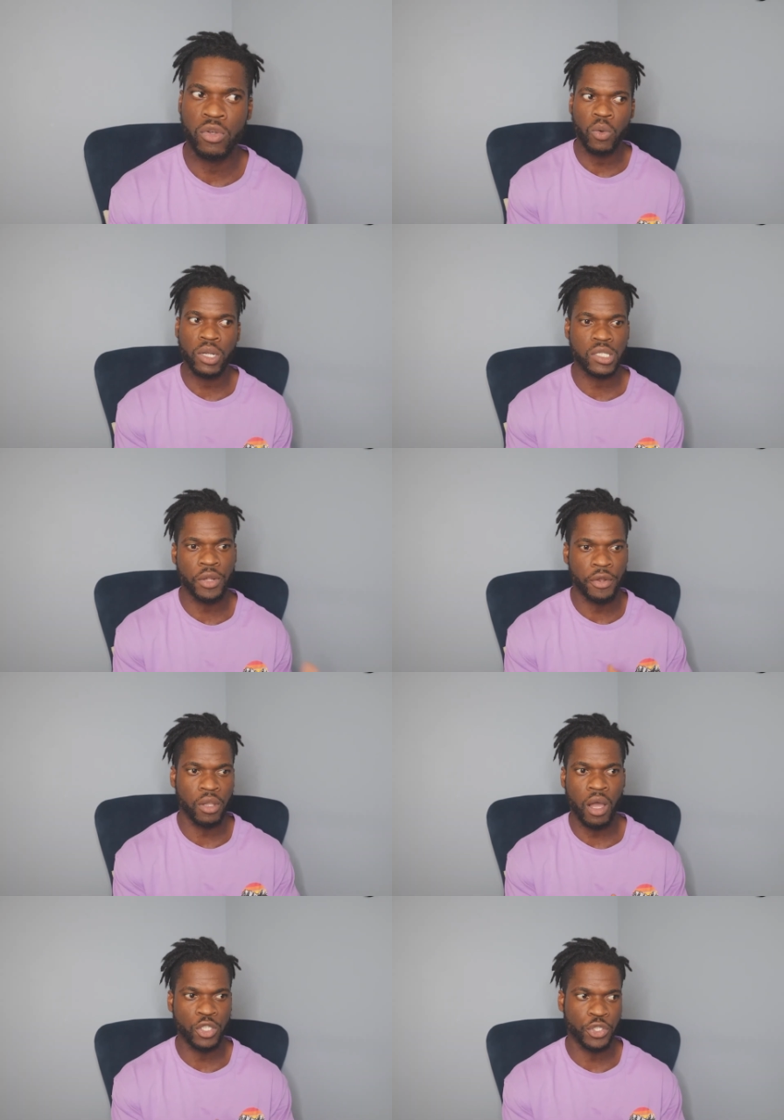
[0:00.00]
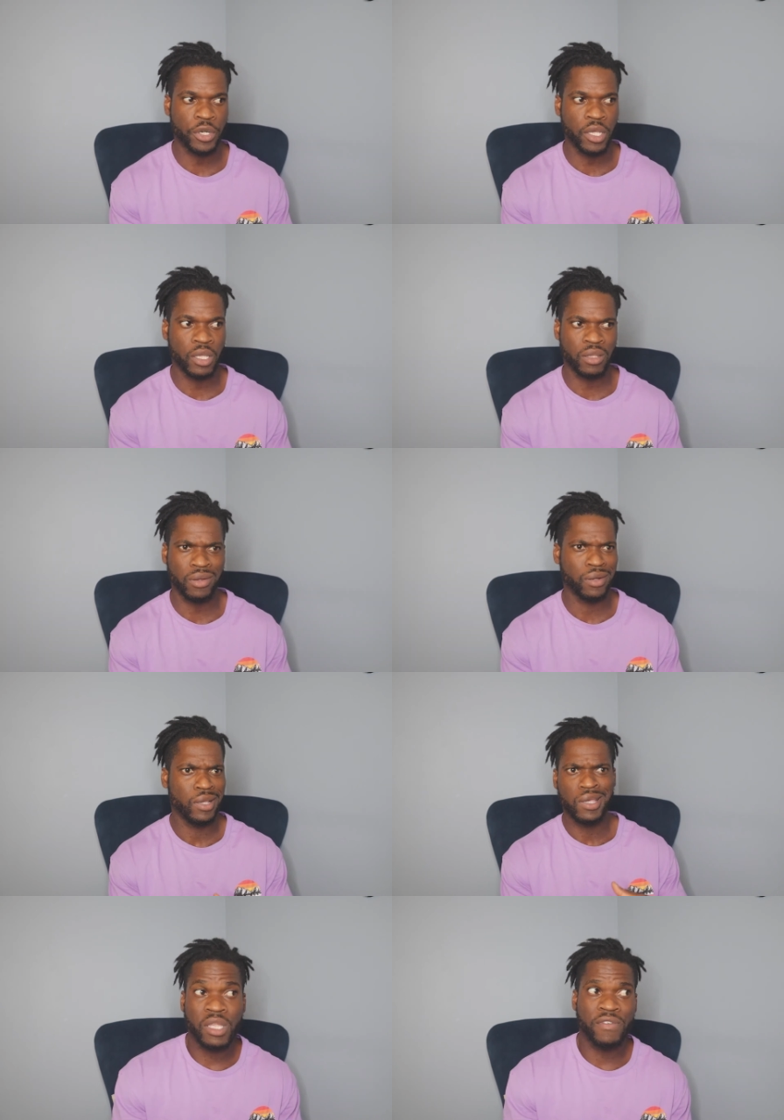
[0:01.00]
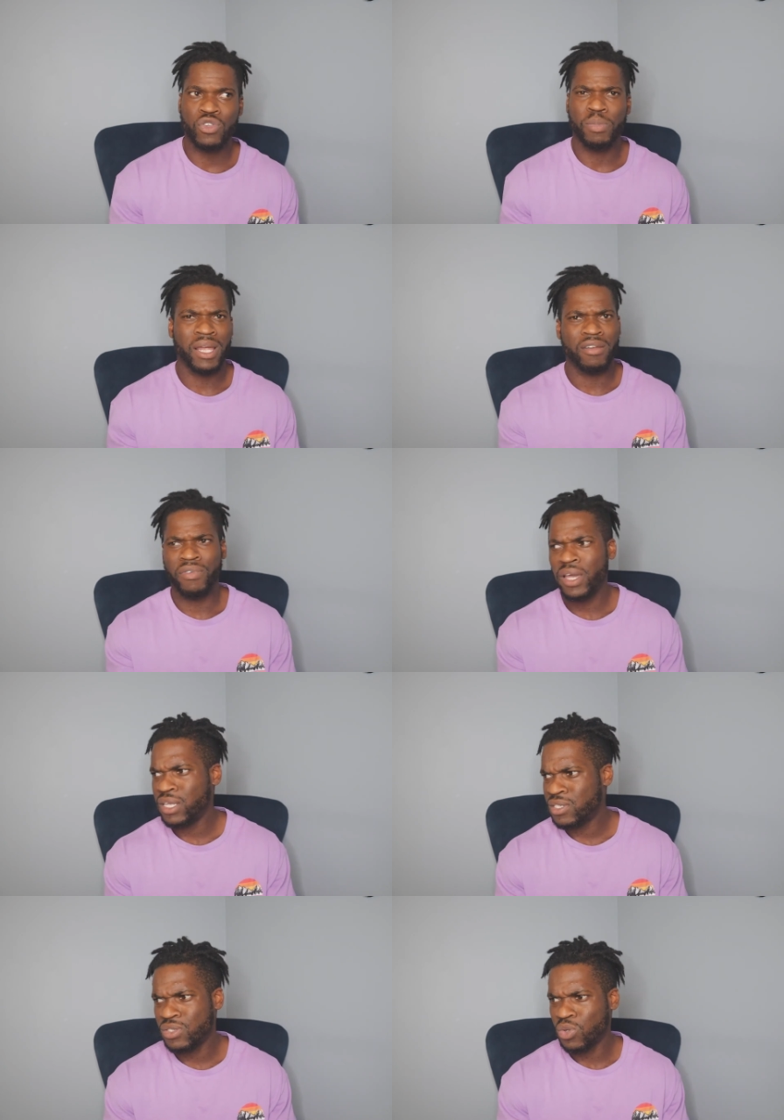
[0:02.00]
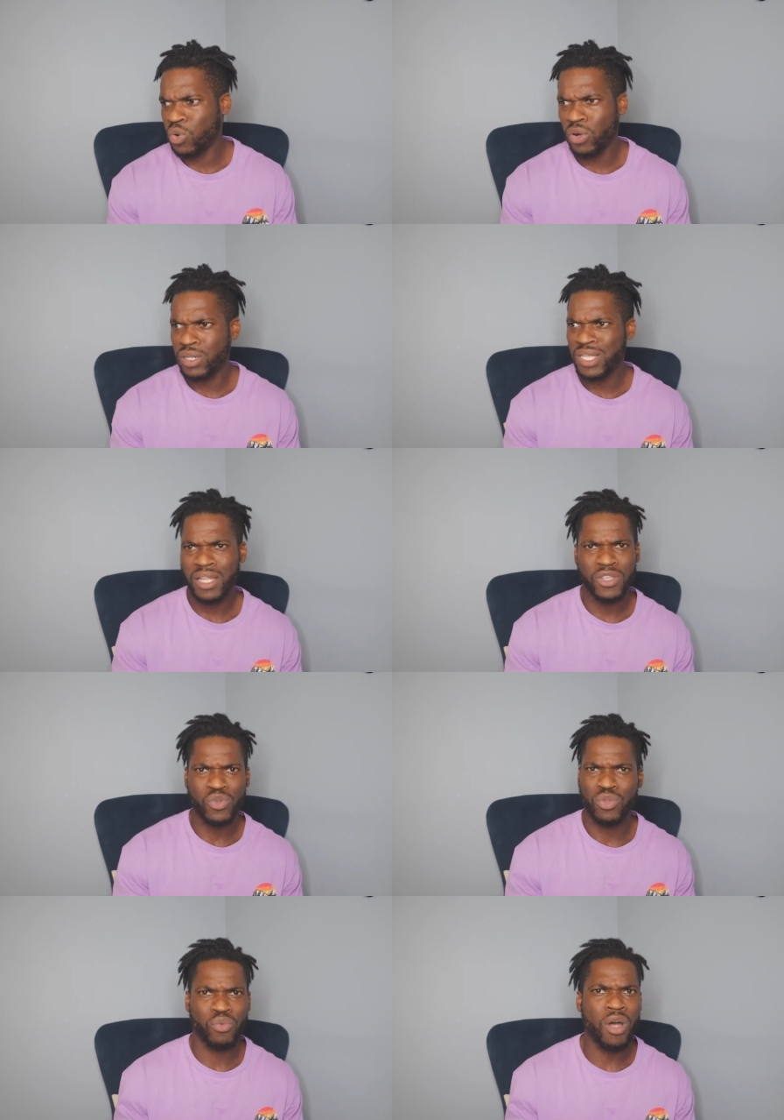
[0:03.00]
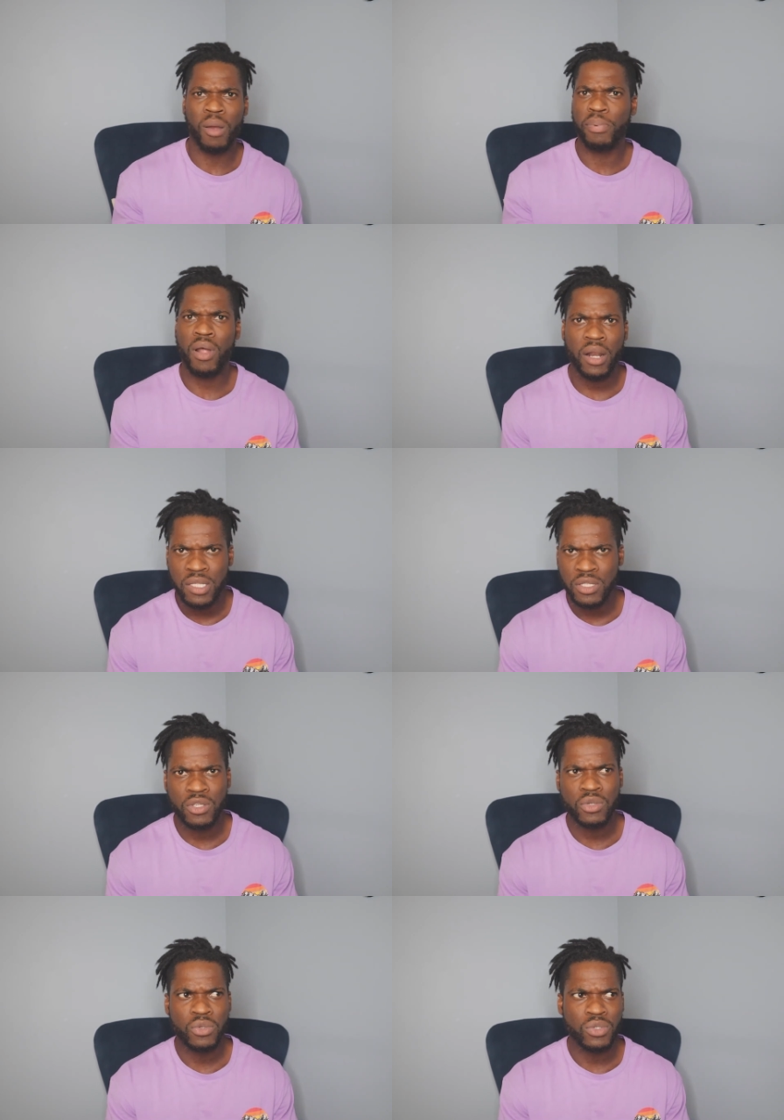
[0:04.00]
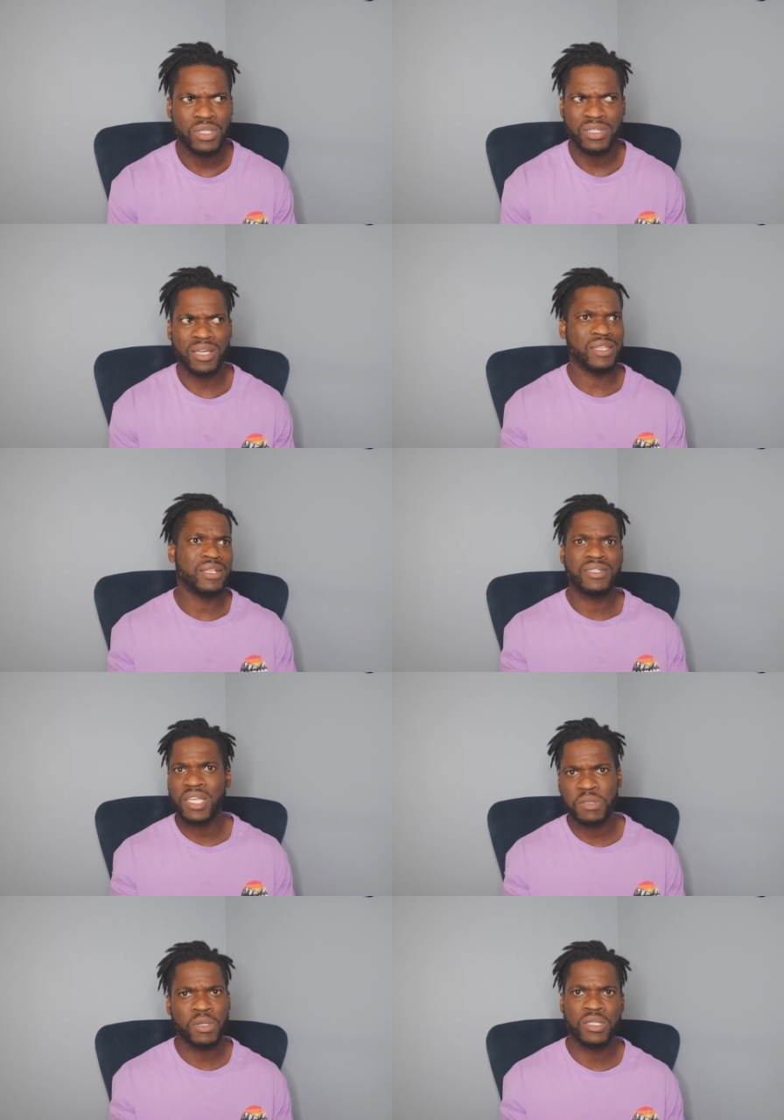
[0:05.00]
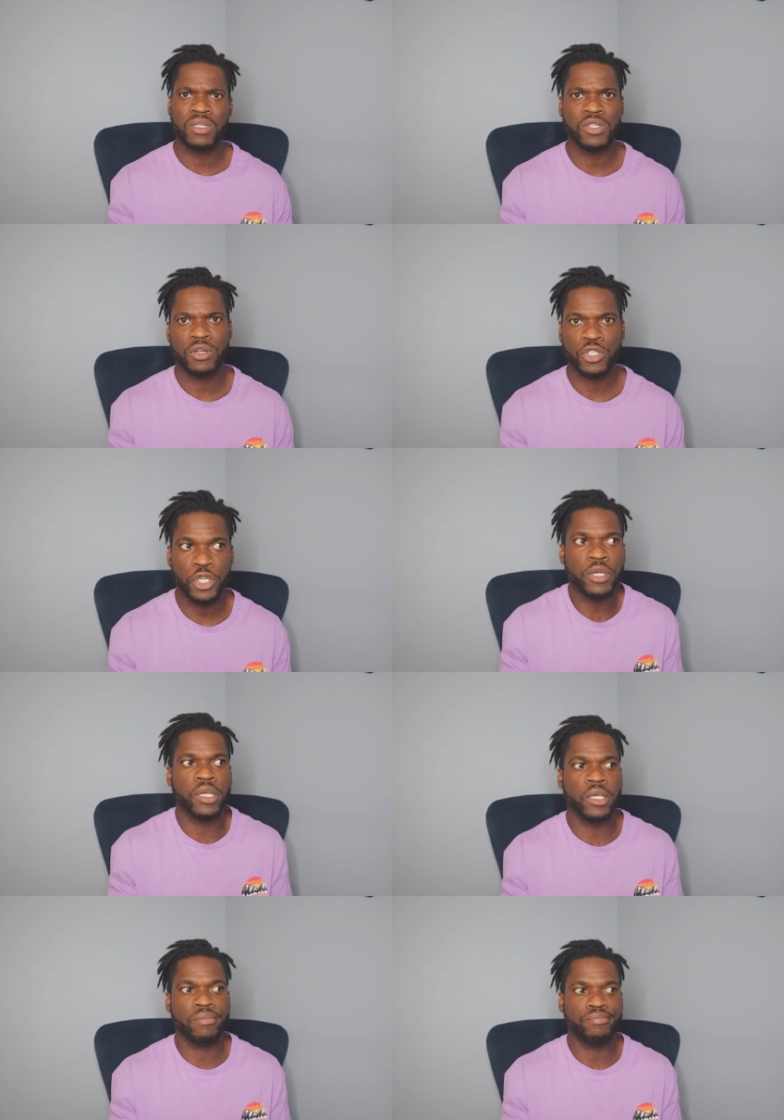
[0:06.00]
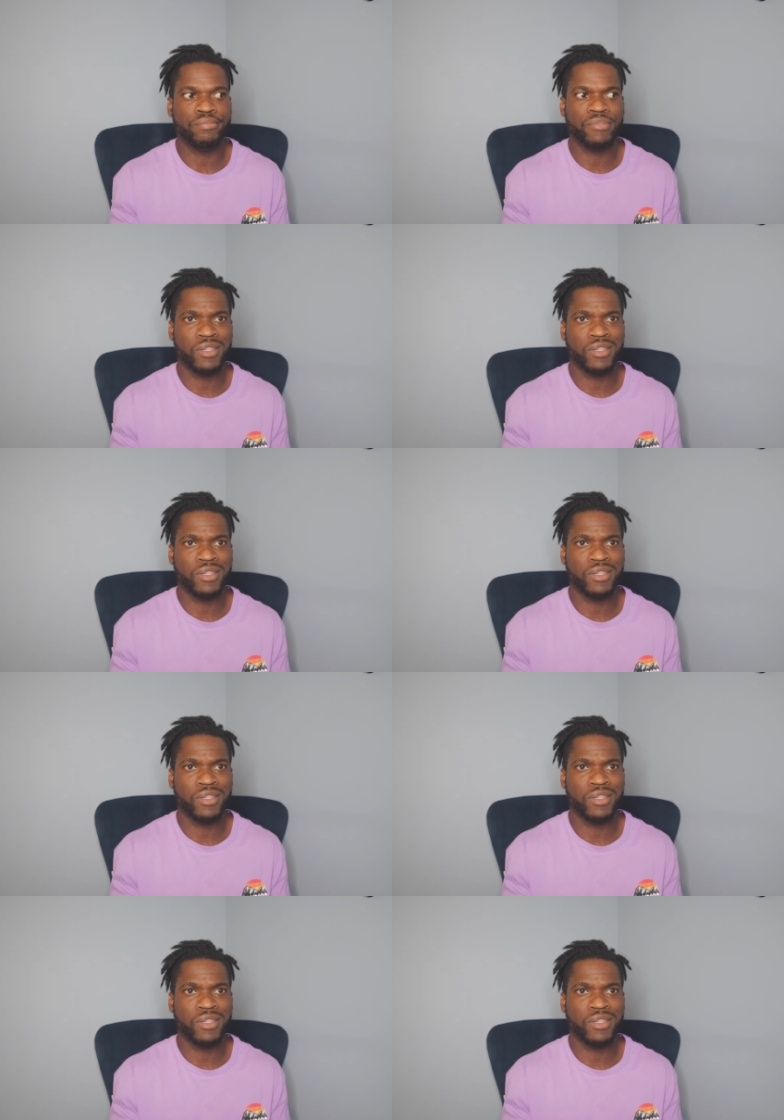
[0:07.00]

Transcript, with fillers: You don't want to start your lock journey and they're giving you bad advice or telling you the wrong products to use, and then six months into your journey,